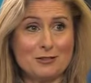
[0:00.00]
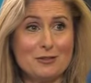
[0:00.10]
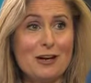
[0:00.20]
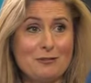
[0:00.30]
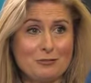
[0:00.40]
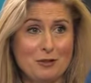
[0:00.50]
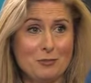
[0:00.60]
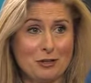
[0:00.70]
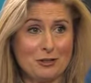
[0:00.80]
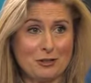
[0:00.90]
so you have to feel
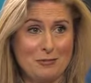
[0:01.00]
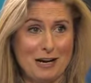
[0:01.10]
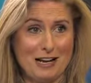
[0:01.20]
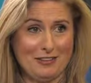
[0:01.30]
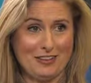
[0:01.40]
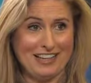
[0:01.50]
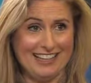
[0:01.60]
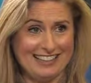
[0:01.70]
pretty good about that.